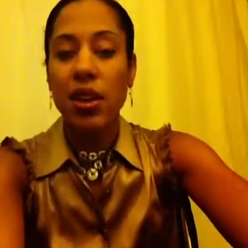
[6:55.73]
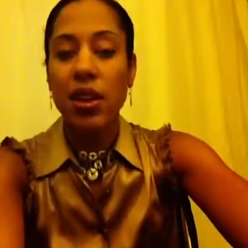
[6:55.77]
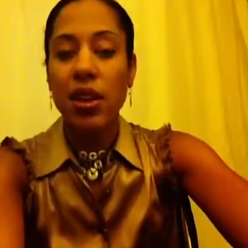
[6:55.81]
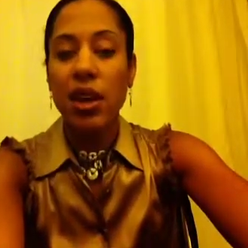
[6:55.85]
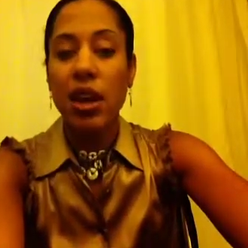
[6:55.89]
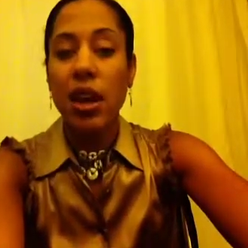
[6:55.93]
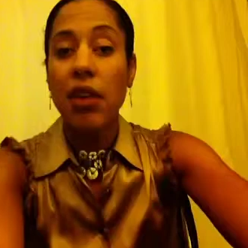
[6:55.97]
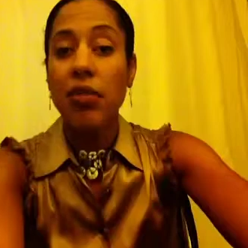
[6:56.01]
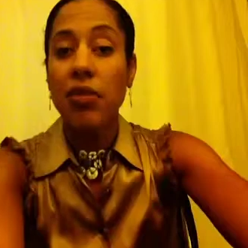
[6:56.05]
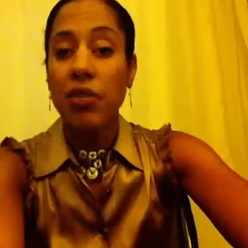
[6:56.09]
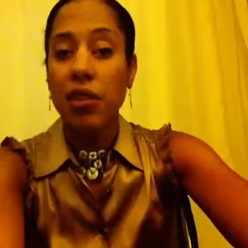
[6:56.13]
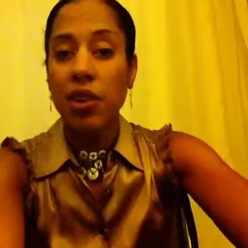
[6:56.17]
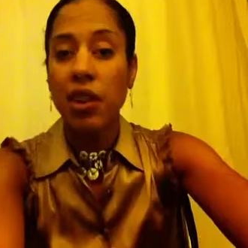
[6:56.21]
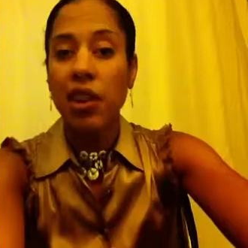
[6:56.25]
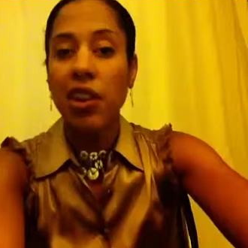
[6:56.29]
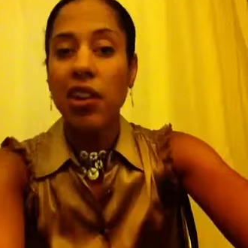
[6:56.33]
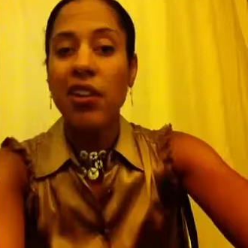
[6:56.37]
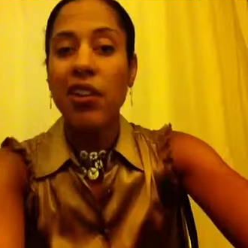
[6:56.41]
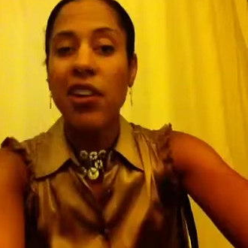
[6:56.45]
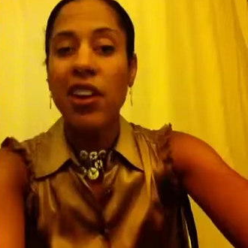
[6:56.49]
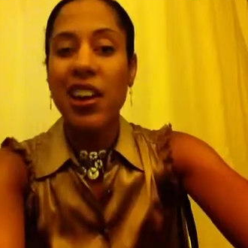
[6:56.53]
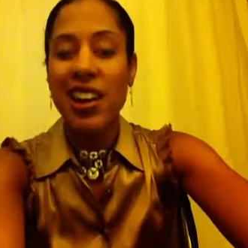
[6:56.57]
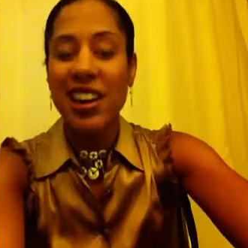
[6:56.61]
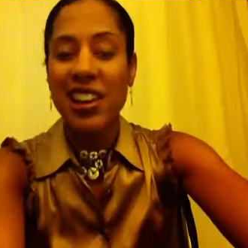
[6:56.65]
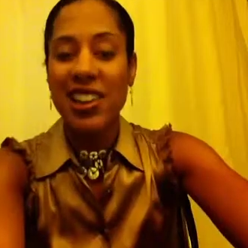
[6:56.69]
have
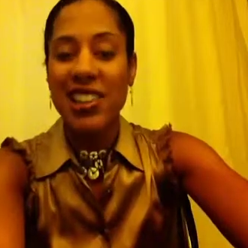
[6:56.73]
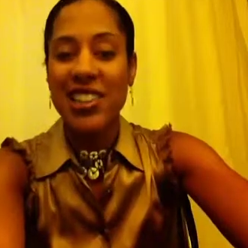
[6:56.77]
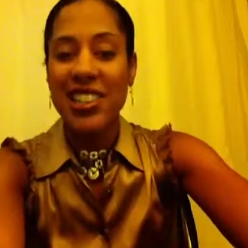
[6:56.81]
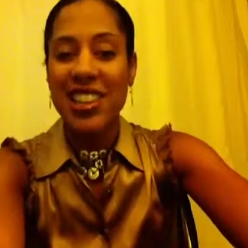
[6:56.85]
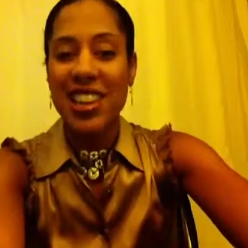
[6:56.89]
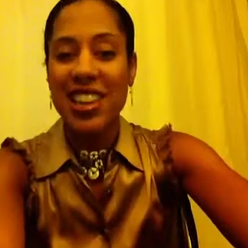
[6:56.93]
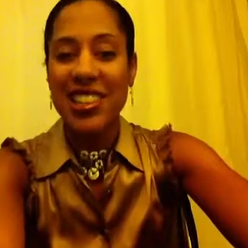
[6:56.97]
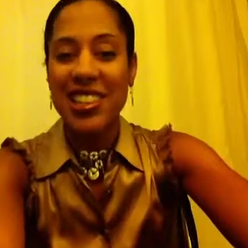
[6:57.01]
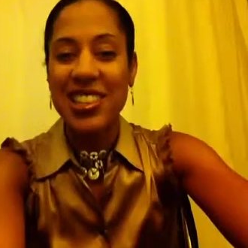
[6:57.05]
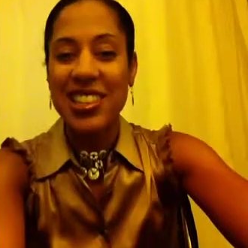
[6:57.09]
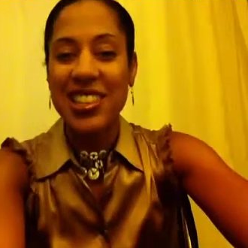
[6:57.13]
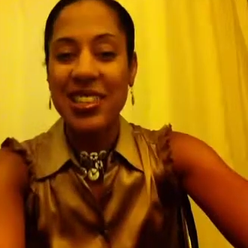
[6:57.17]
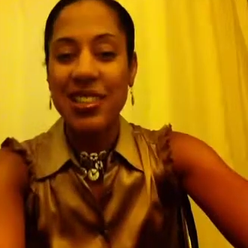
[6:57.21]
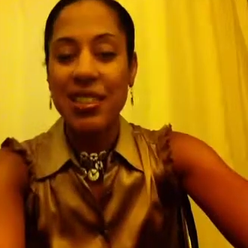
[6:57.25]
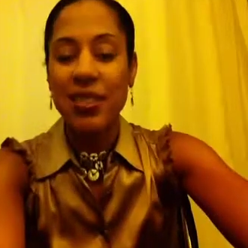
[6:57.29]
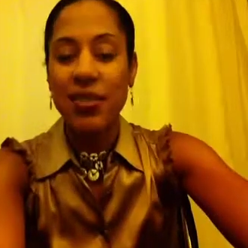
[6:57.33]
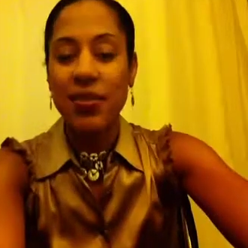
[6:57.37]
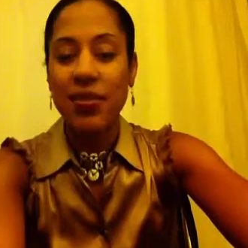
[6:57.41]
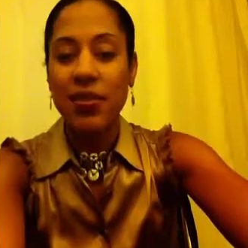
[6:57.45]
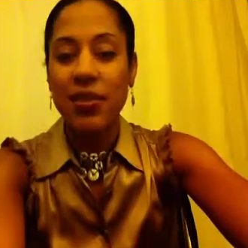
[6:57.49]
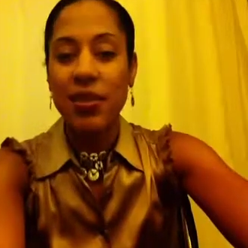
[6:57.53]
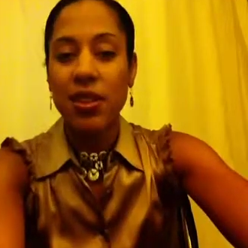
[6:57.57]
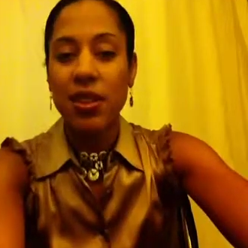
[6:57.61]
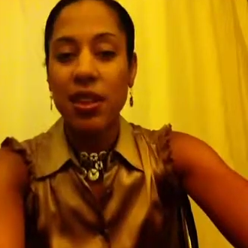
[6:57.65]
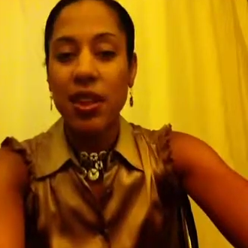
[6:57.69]
greater access.
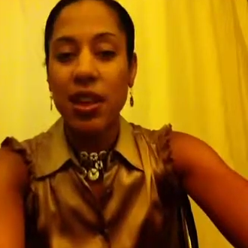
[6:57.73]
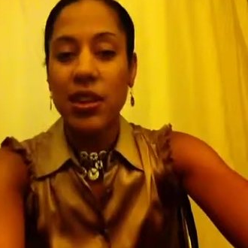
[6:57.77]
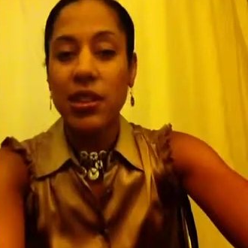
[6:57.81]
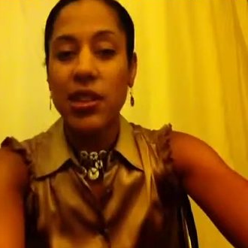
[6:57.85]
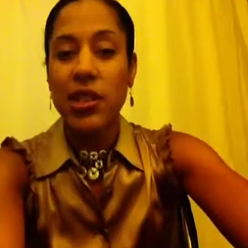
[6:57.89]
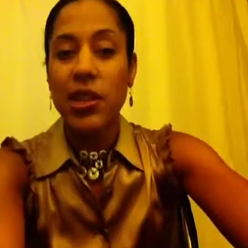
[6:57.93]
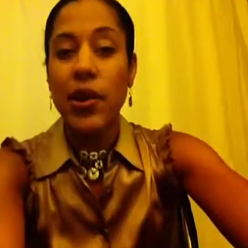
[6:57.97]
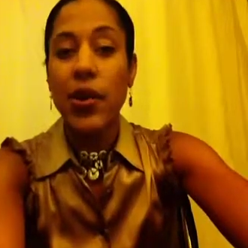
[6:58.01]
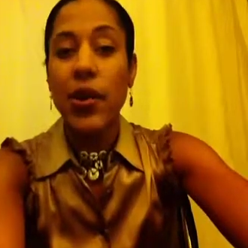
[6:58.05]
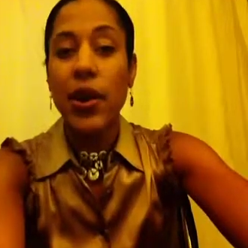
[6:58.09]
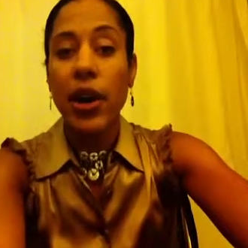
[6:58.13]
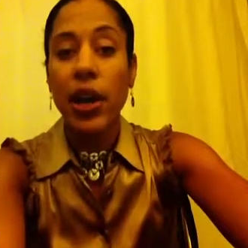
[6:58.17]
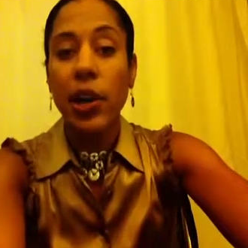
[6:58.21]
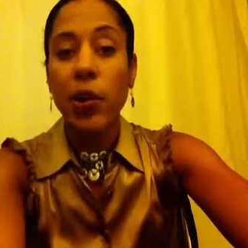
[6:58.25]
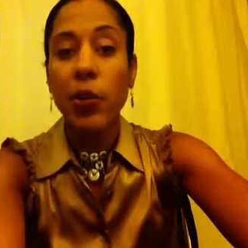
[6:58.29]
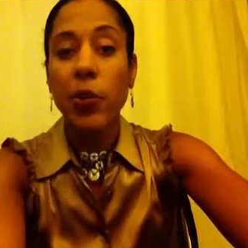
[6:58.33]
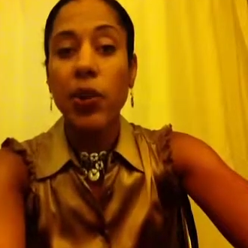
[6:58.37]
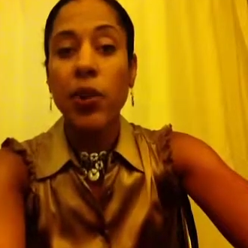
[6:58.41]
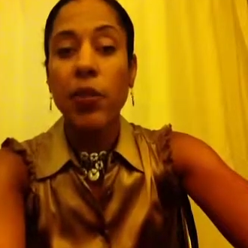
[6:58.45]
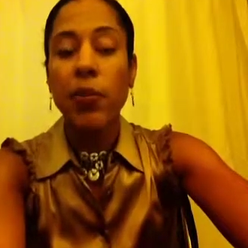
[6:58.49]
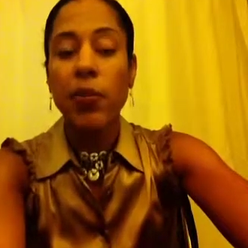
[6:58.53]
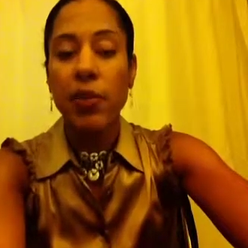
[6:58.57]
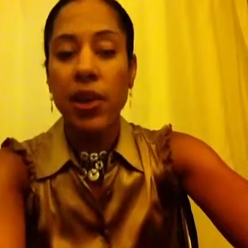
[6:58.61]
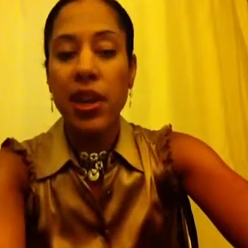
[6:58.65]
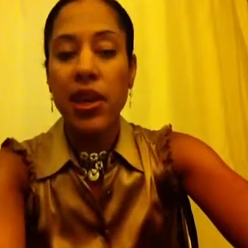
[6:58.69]
And so how do
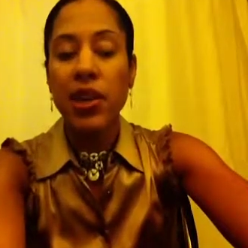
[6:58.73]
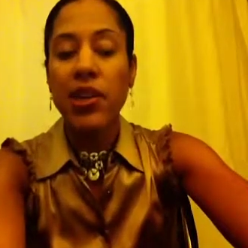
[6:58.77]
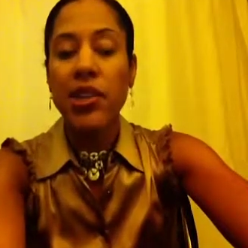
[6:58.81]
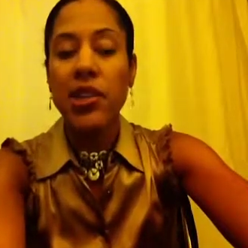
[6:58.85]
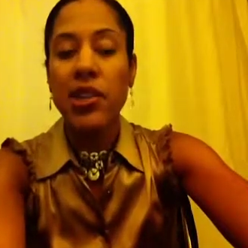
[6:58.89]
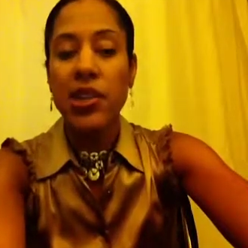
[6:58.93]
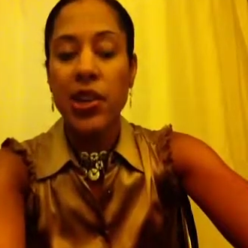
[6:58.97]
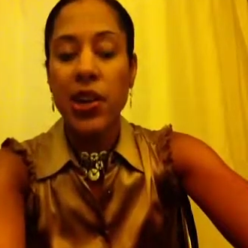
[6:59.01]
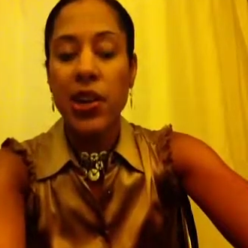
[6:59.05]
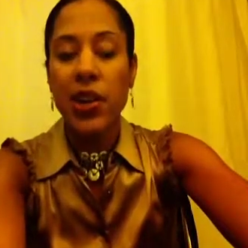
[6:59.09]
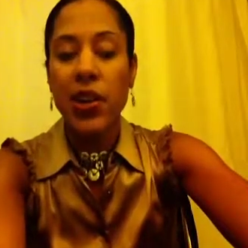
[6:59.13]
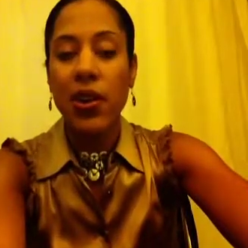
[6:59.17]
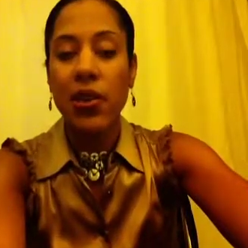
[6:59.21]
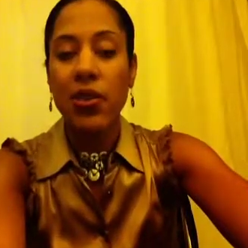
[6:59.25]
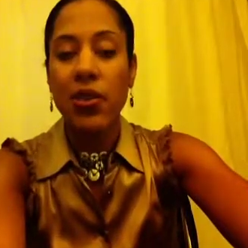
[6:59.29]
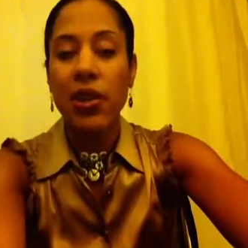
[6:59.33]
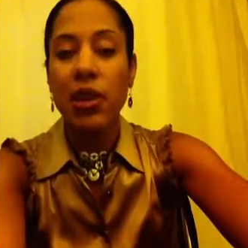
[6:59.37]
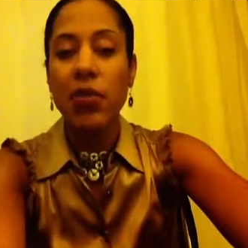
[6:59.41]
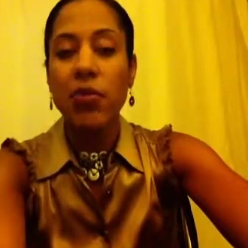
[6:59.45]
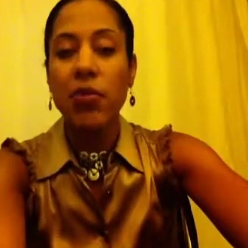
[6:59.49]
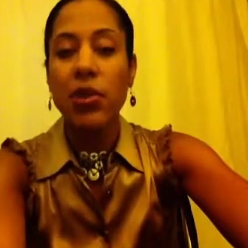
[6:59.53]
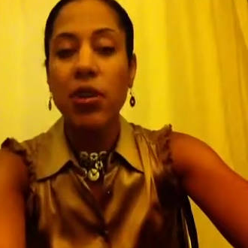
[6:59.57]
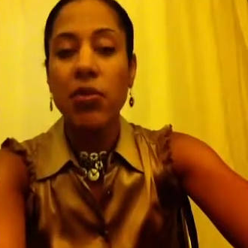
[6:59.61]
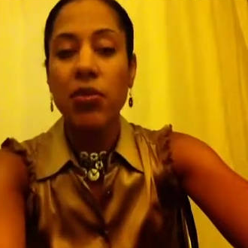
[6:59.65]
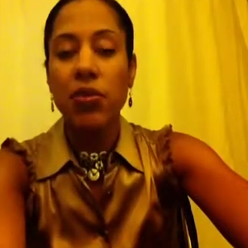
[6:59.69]
we make sure
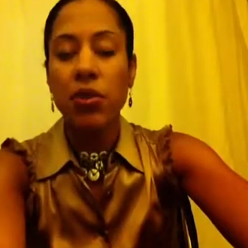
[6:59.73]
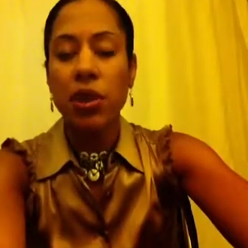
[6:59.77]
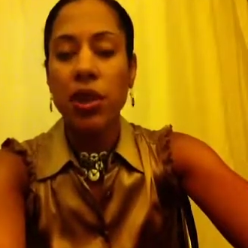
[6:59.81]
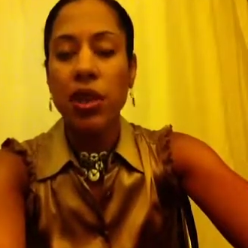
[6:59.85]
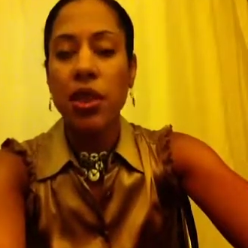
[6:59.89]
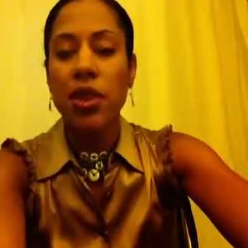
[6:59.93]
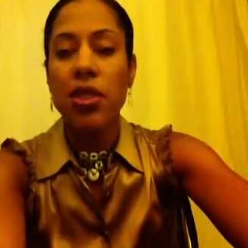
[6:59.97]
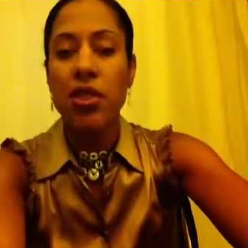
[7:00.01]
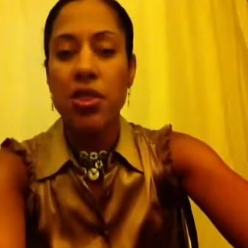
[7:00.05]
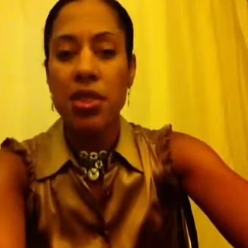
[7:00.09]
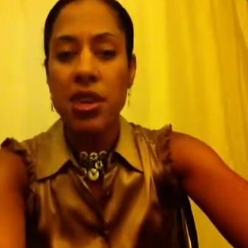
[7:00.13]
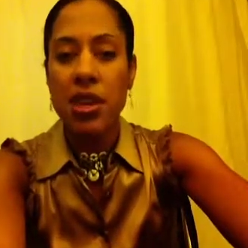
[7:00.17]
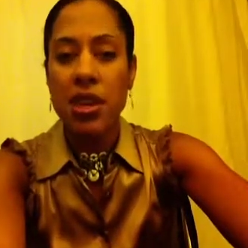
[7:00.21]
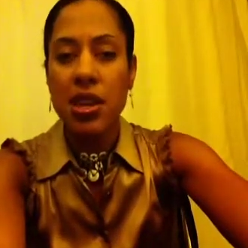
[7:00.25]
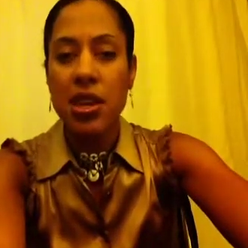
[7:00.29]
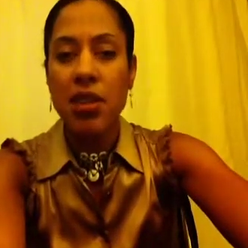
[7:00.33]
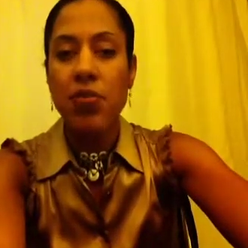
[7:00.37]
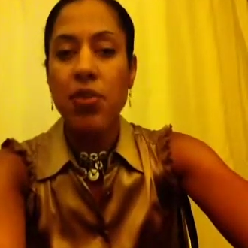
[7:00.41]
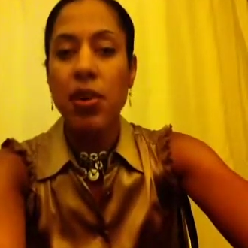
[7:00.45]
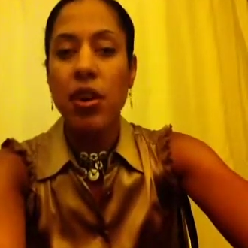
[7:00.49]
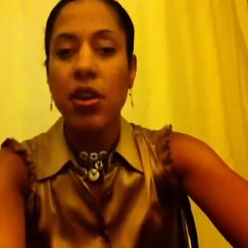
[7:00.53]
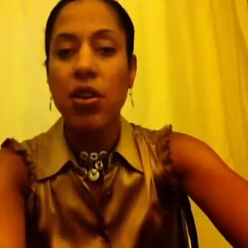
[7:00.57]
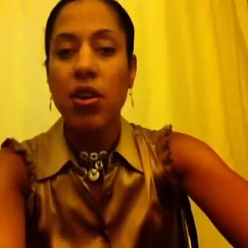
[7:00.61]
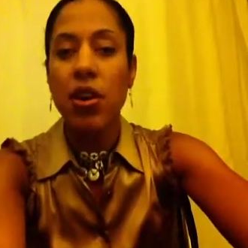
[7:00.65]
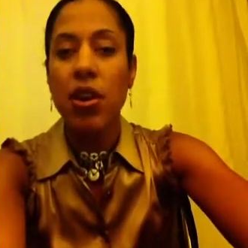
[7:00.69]
that we really think
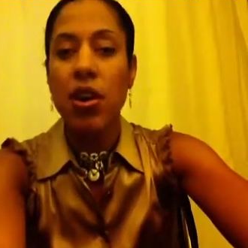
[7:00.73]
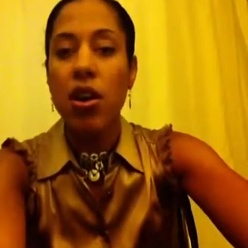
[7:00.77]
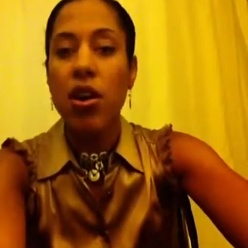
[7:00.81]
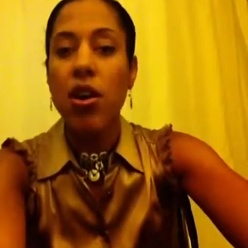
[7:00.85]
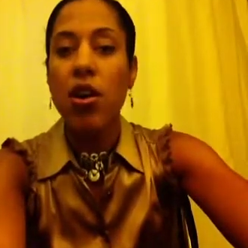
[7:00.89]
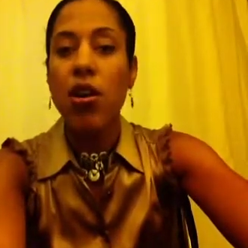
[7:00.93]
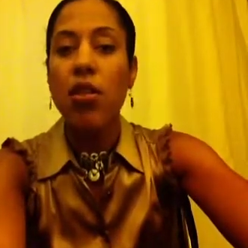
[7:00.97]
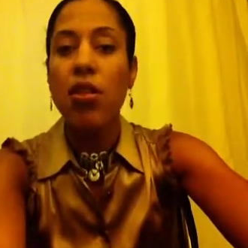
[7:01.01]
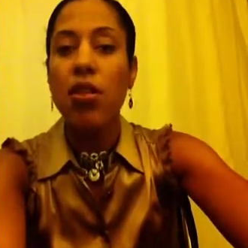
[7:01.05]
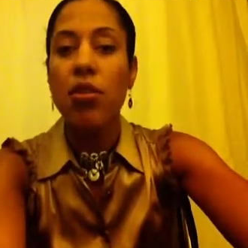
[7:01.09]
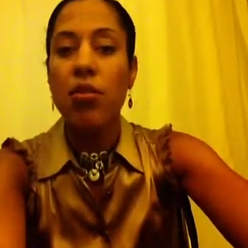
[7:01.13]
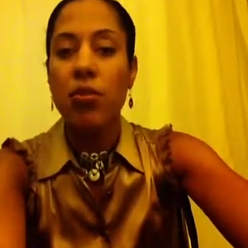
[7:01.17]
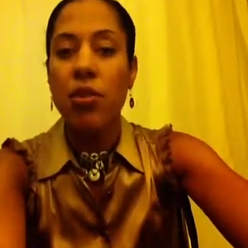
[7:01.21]
about all the